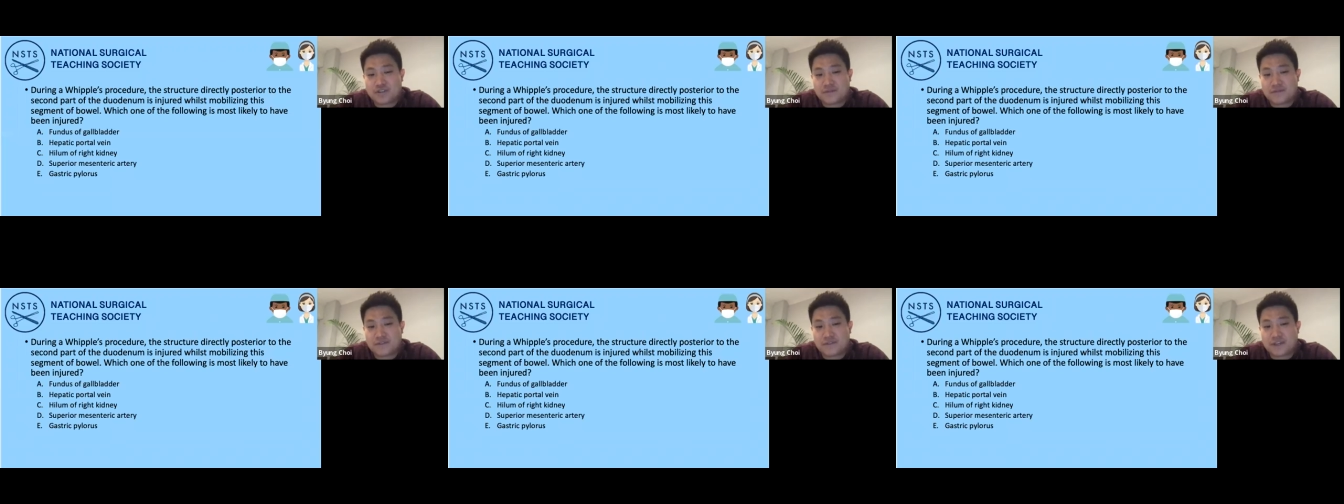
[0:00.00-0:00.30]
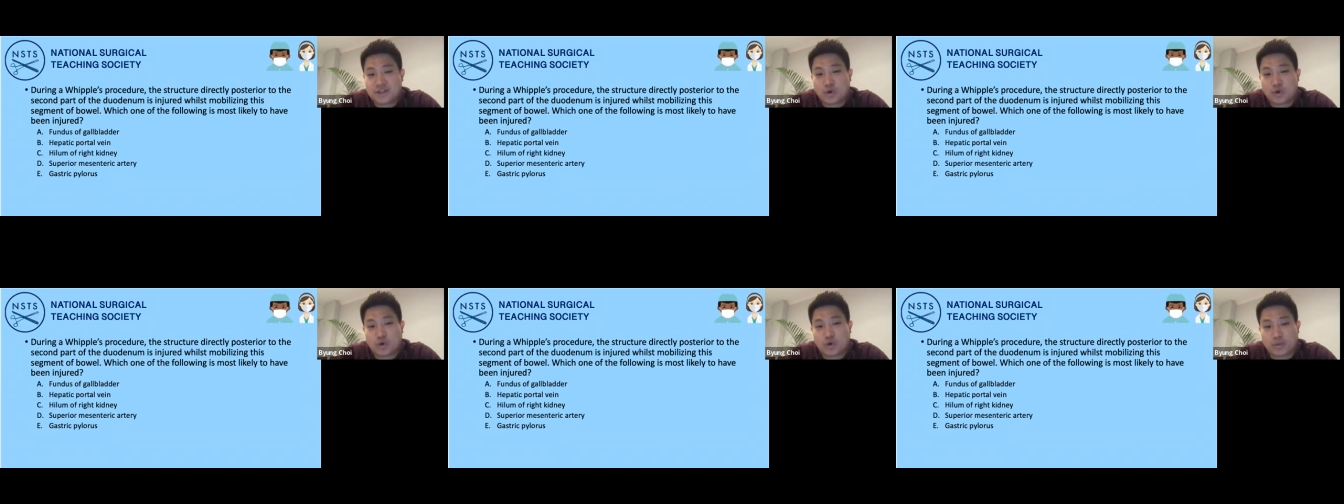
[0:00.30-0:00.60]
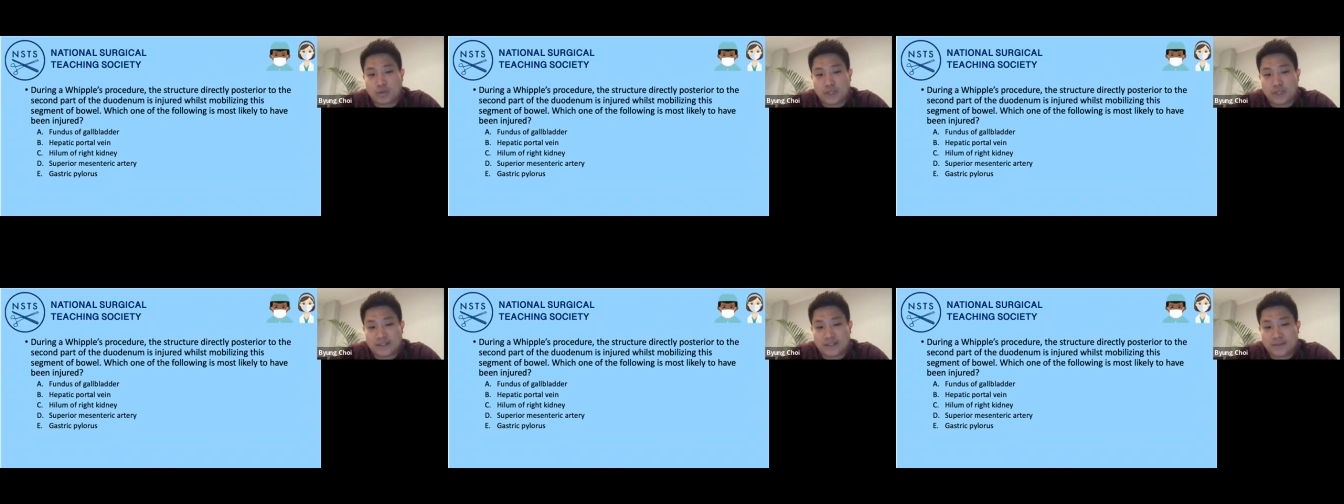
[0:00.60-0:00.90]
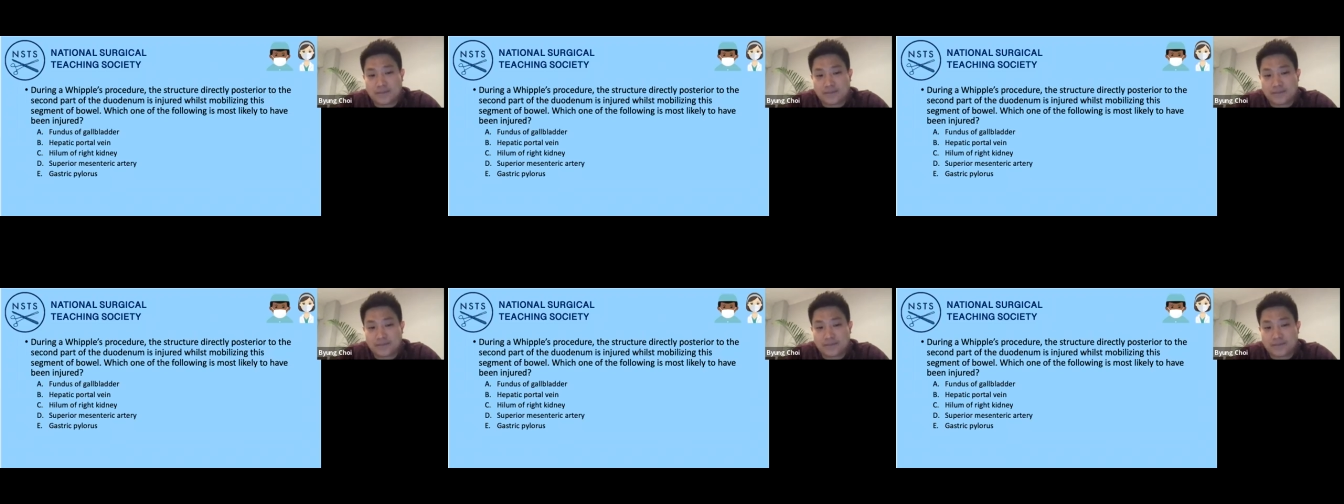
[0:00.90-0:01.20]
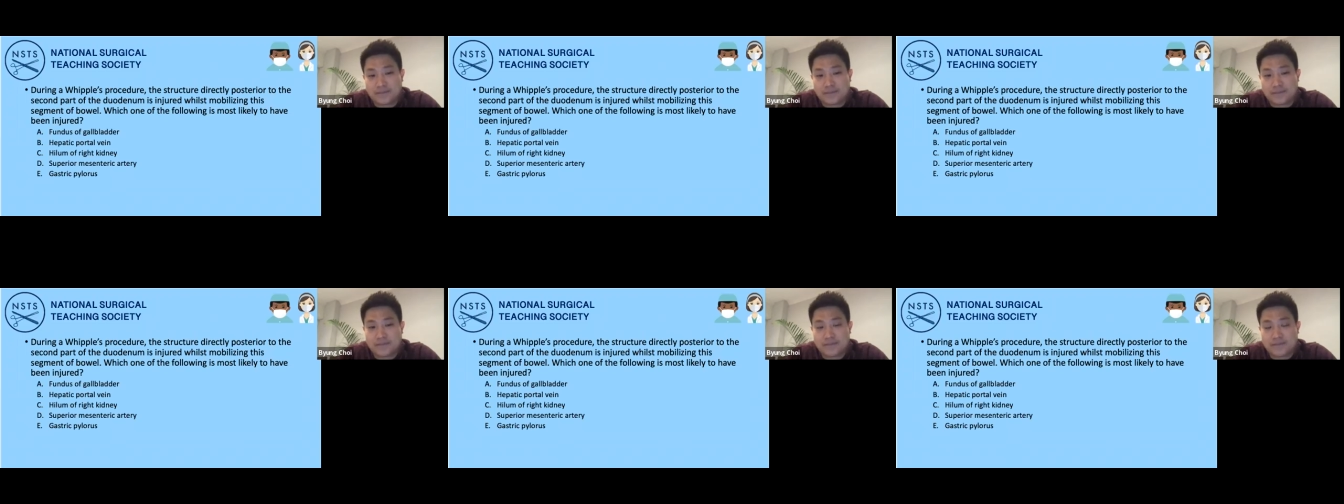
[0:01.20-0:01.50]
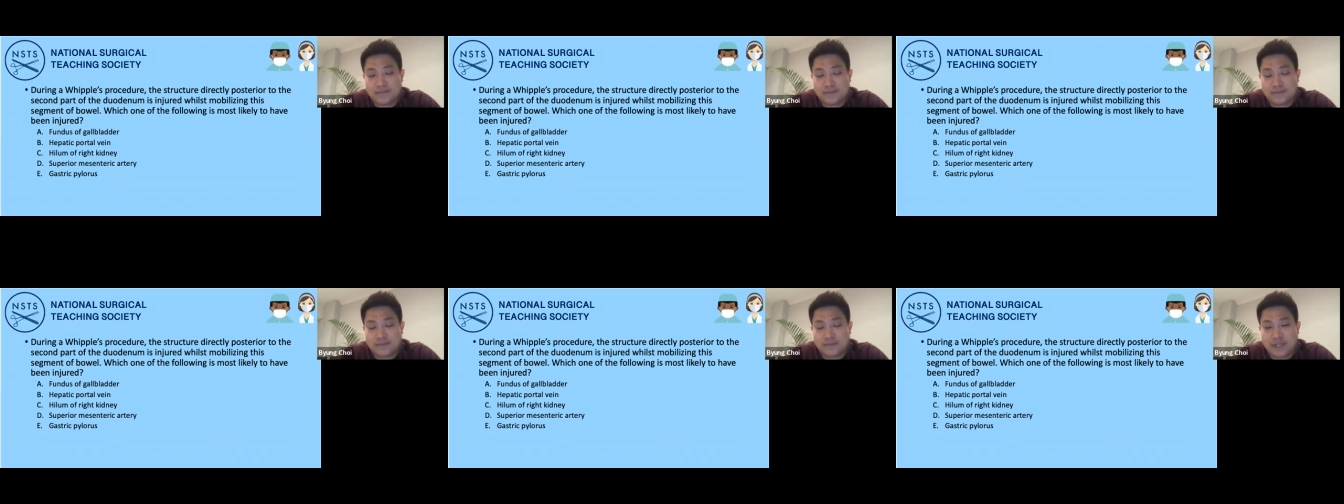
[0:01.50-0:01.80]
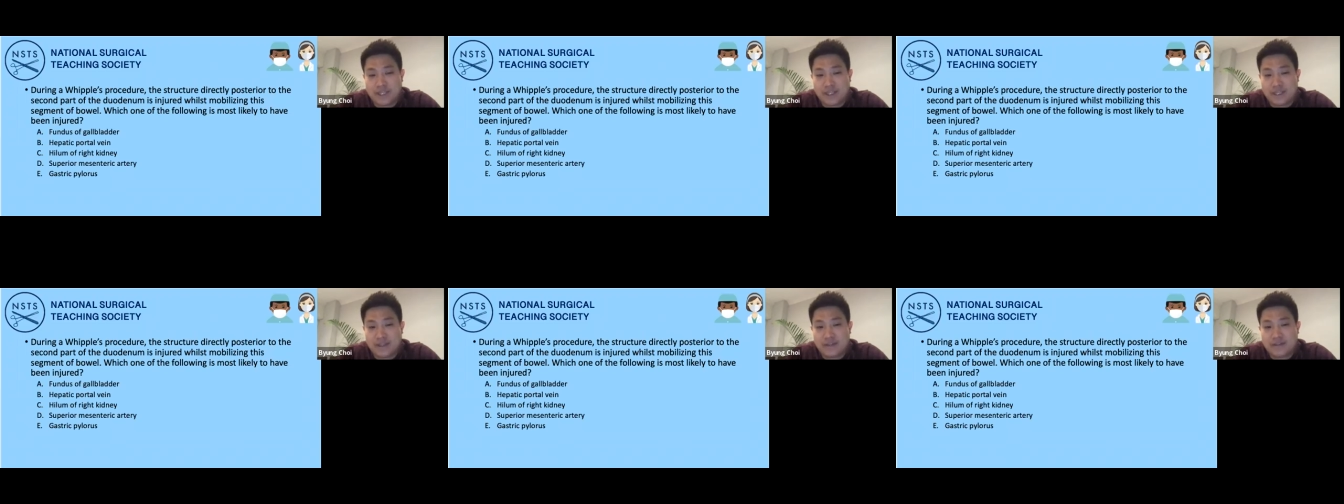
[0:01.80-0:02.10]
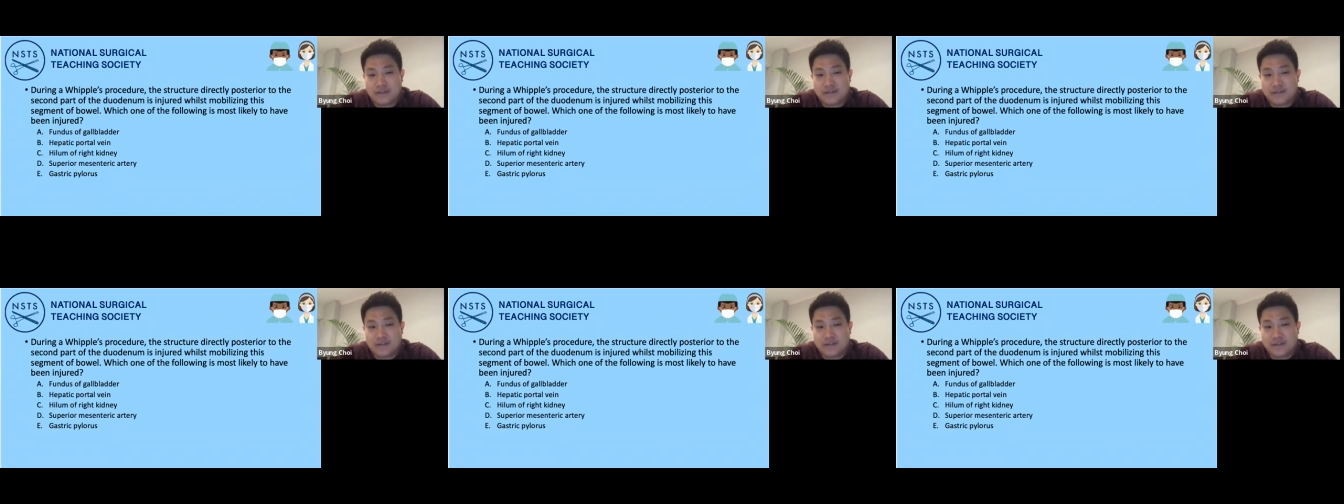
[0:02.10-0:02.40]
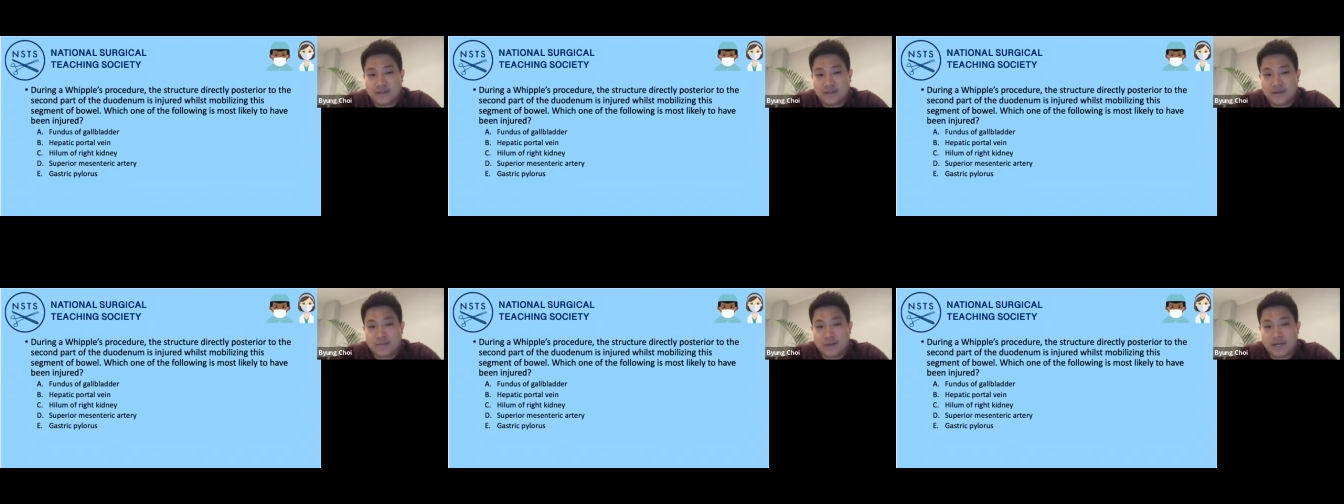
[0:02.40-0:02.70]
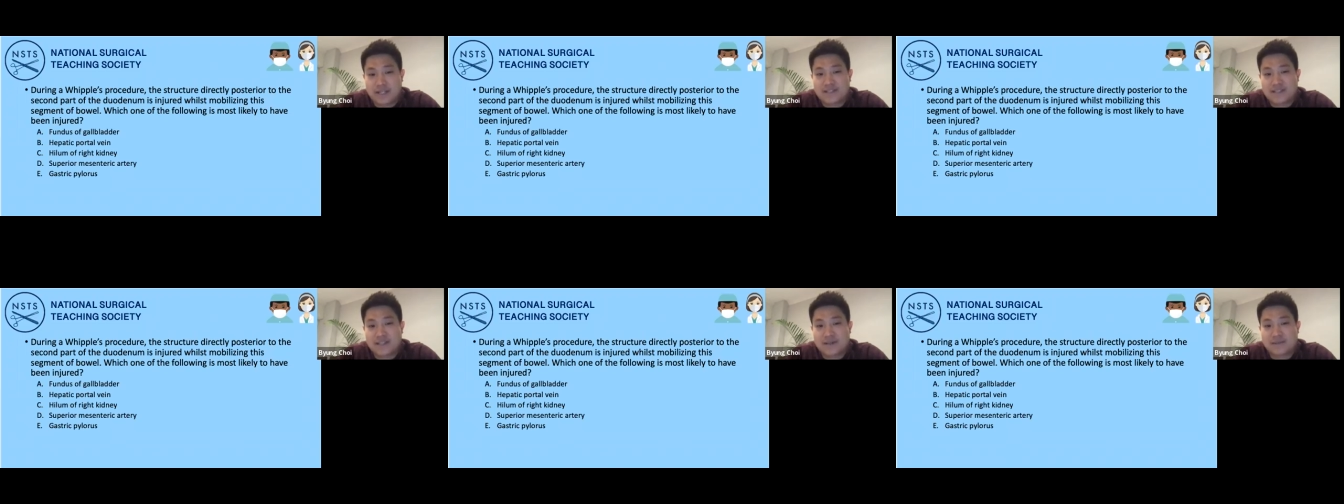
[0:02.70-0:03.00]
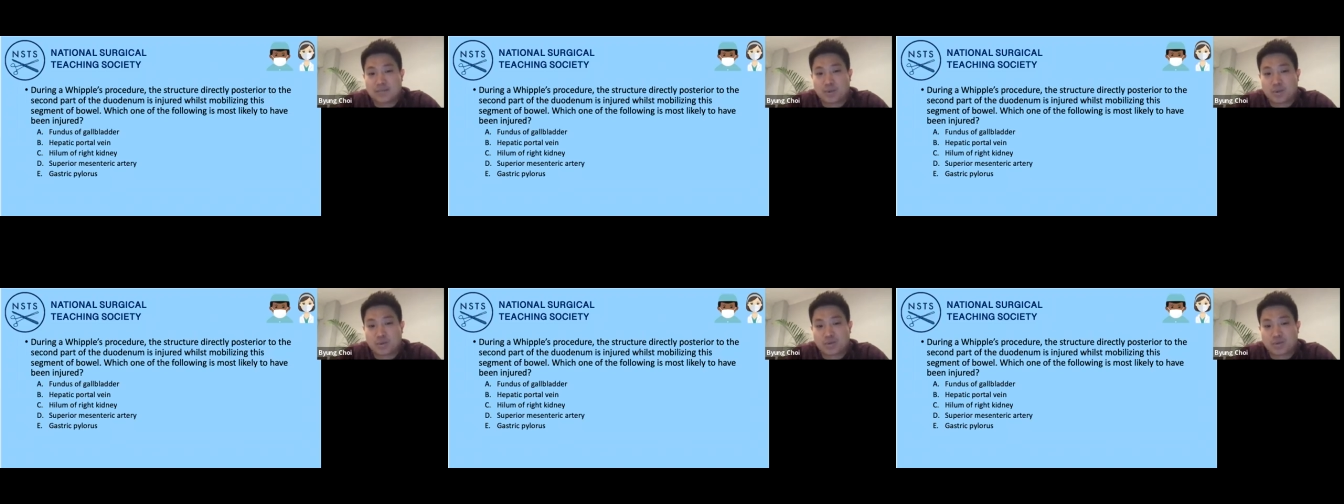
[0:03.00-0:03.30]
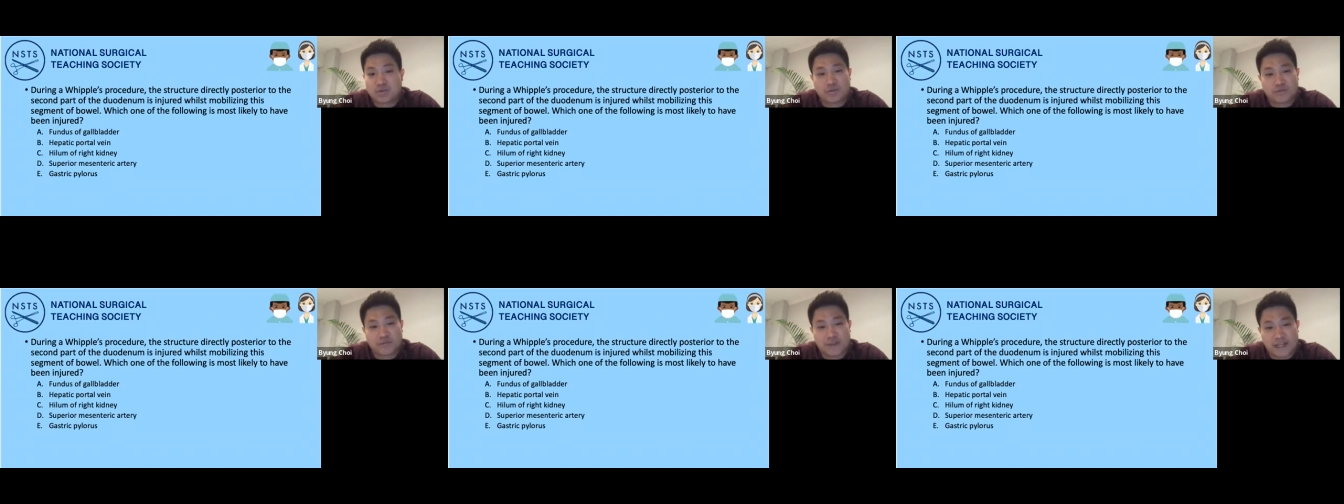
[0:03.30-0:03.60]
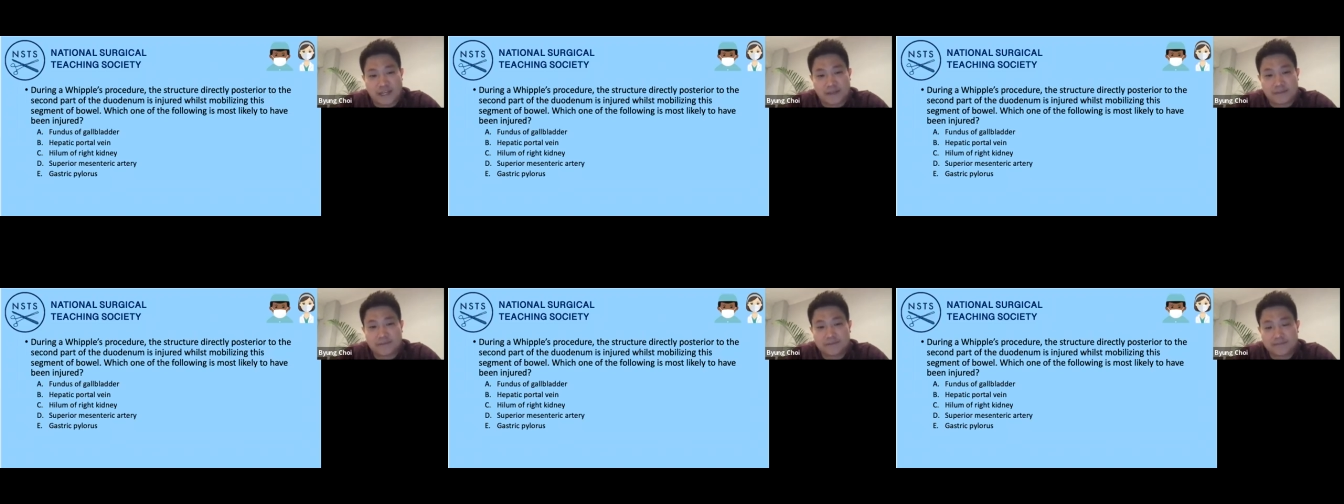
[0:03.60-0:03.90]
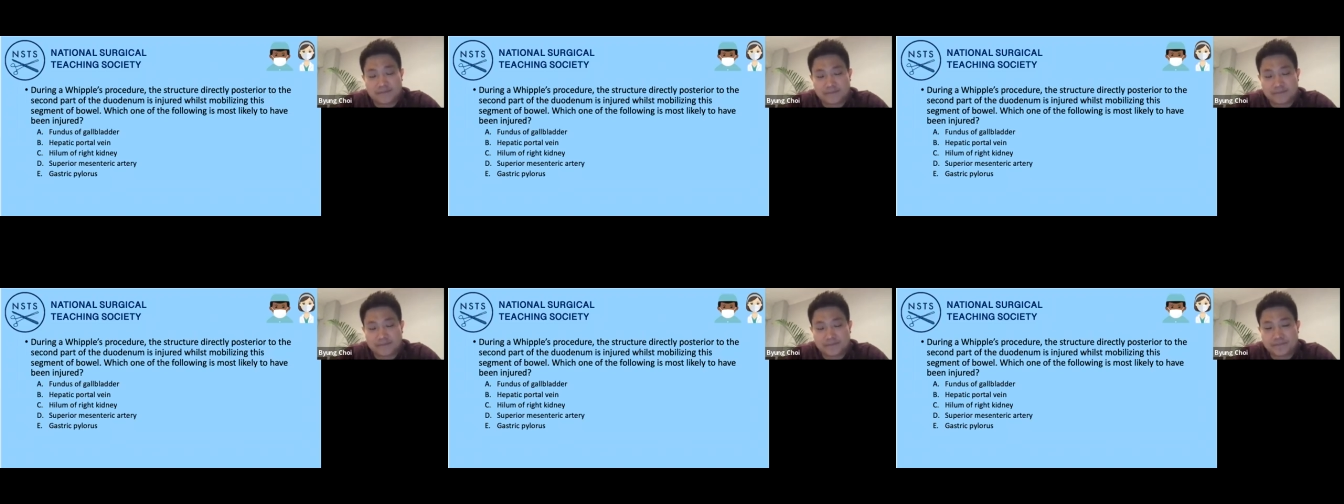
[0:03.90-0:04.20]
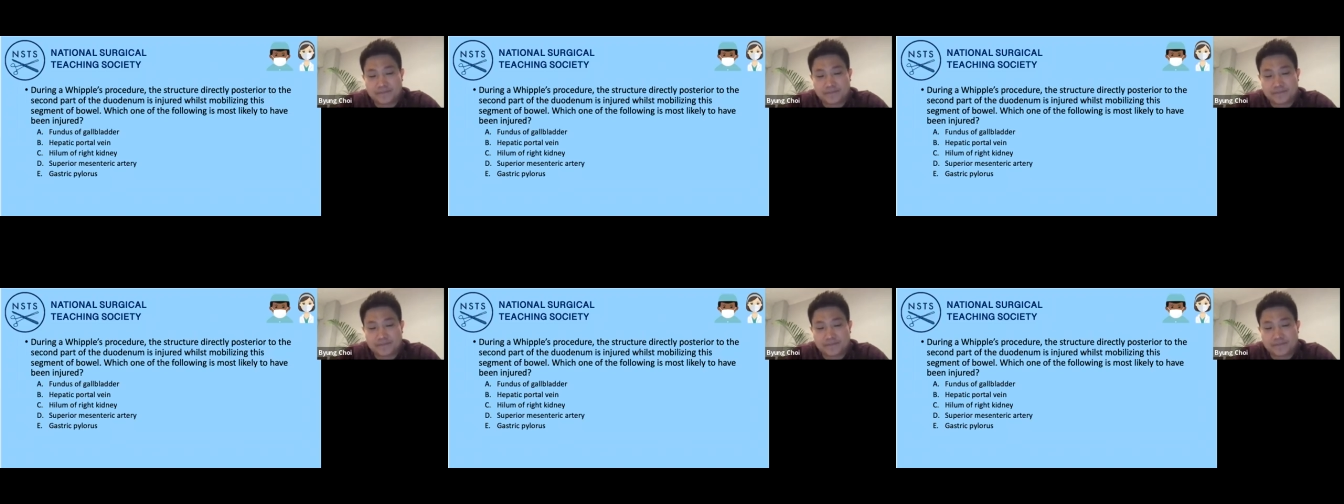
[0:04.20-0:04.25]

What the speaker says: of the gallbladder. B, hepatic portal vein.